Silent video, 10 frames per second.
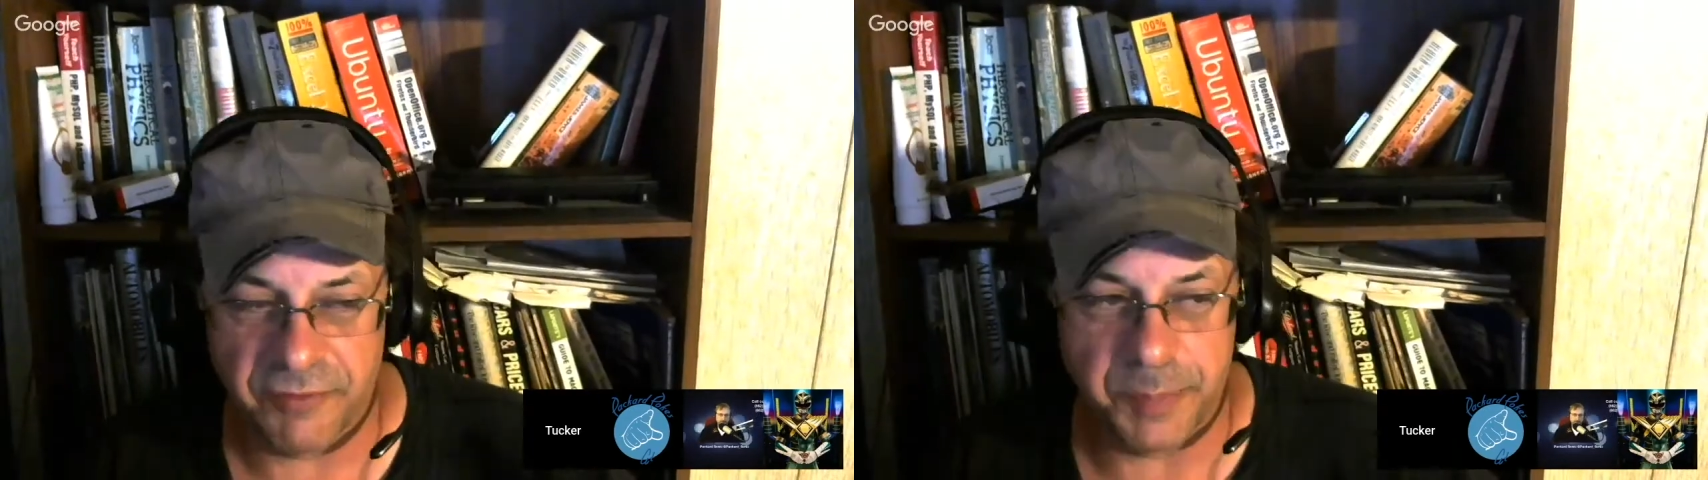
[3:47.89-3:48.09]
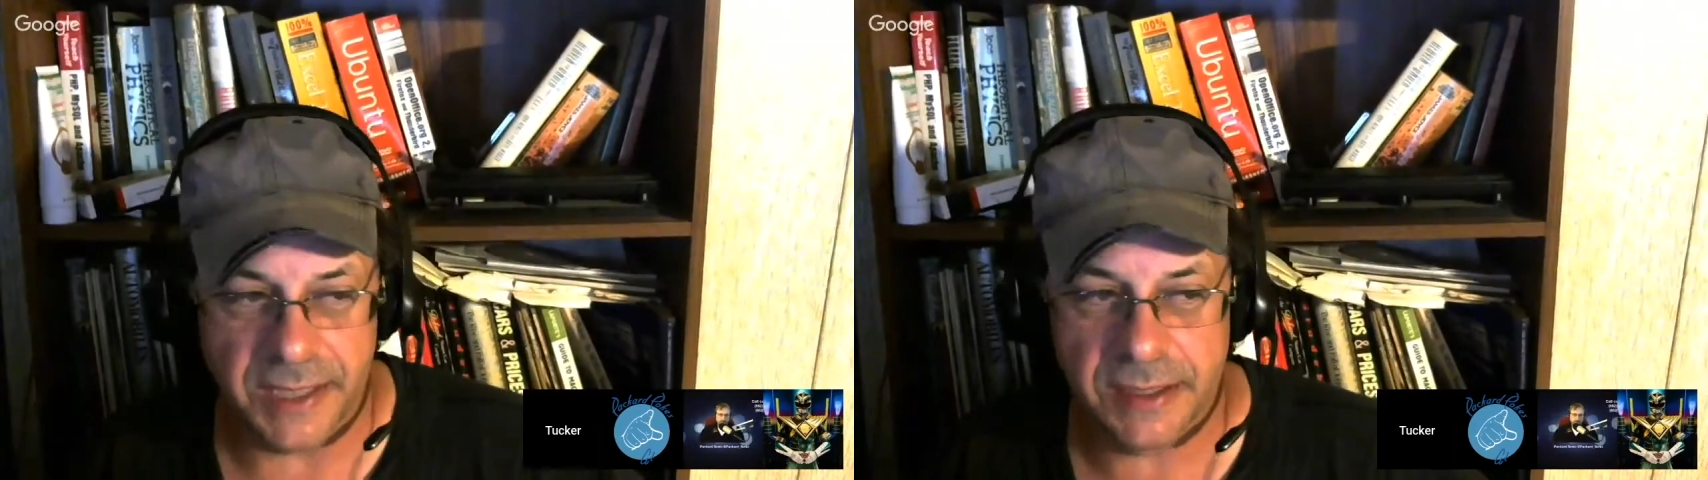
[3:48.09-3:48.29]

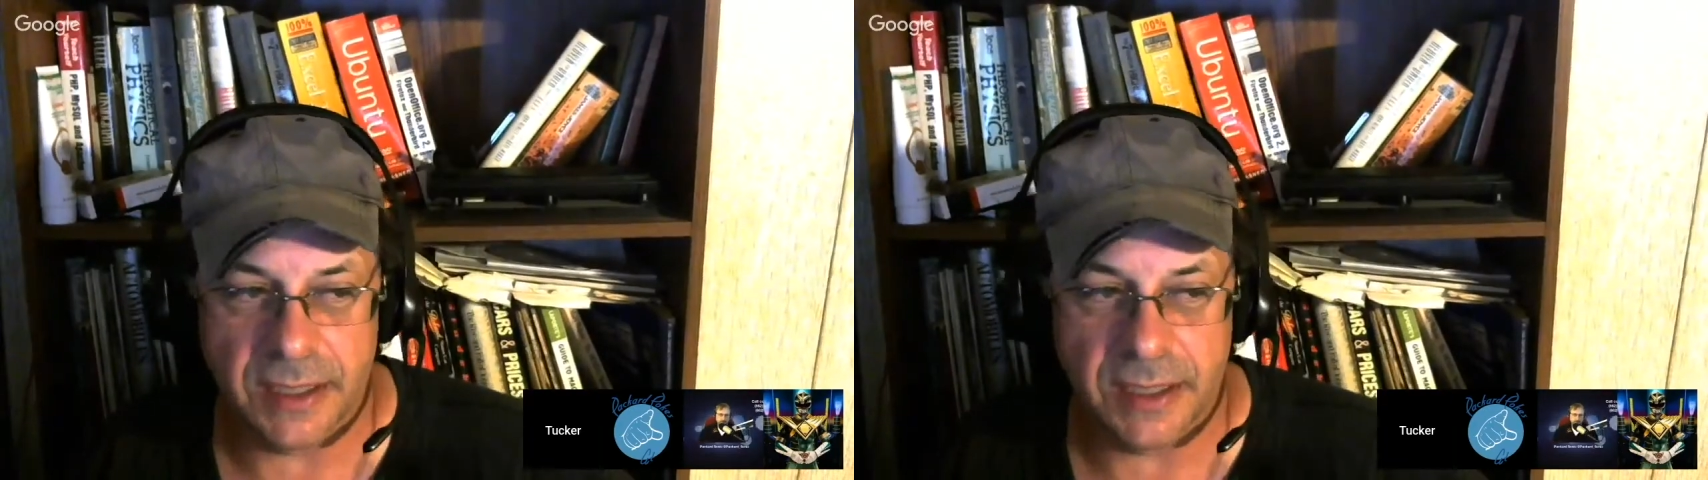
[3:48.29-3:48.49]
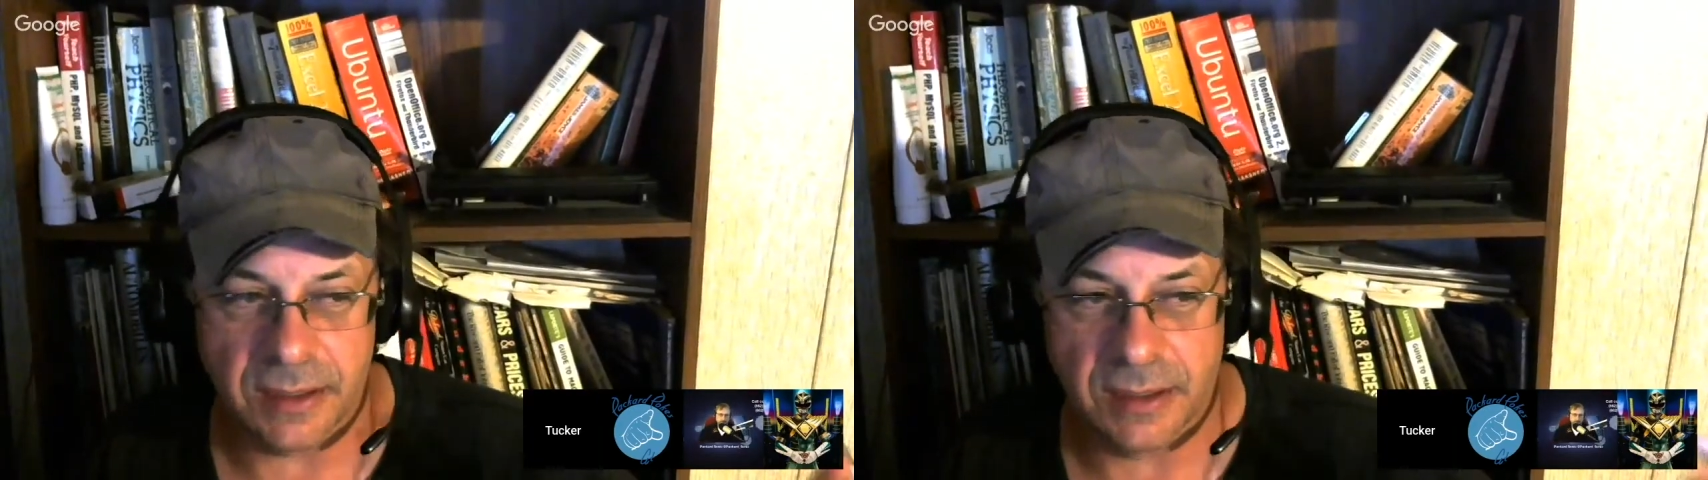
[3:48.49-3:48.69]
I've been
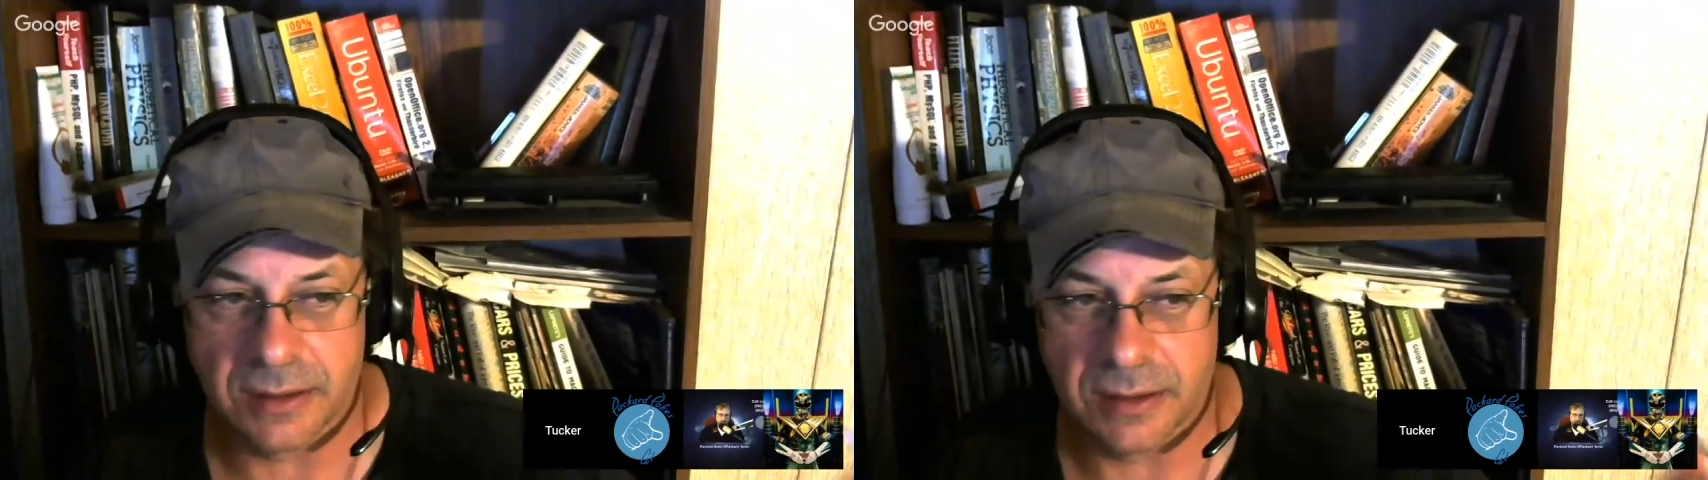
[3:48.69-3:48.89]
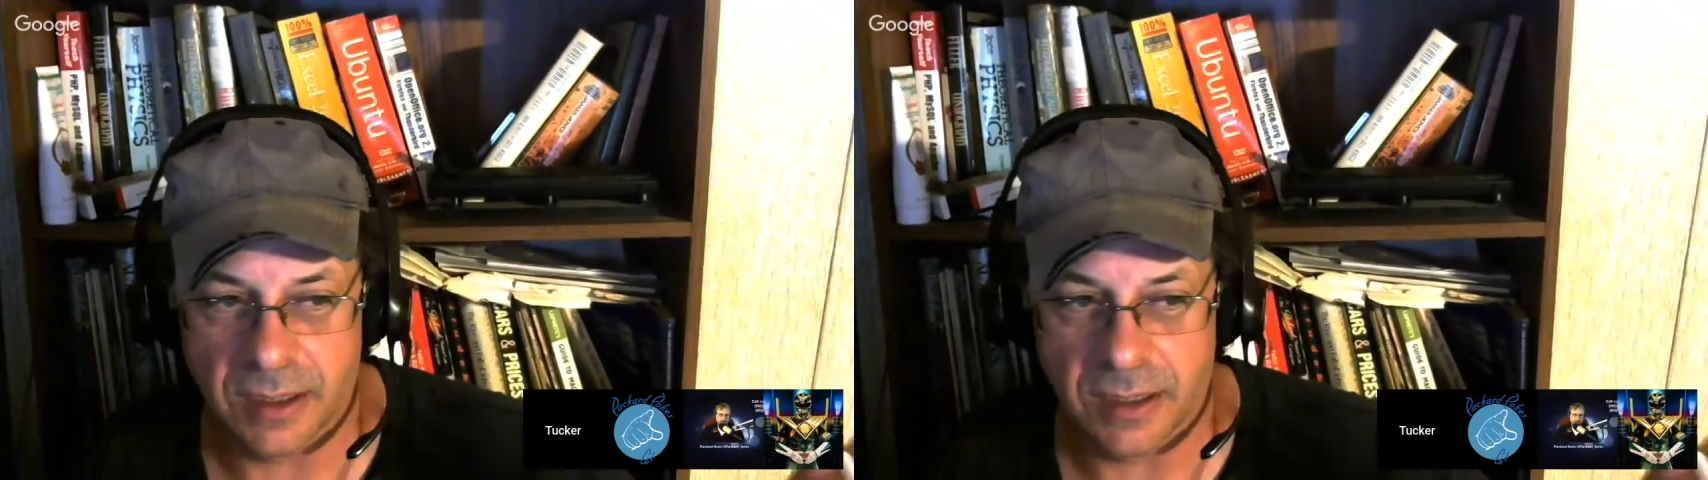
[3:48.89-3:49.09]

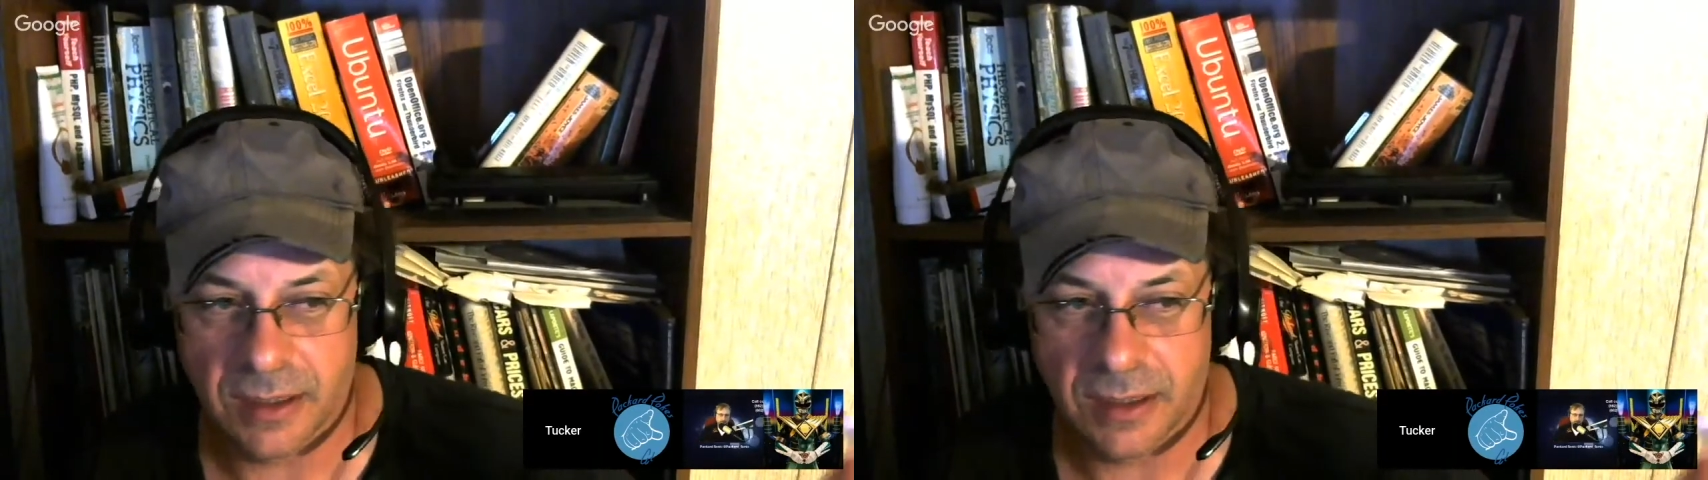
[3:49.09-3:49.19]
in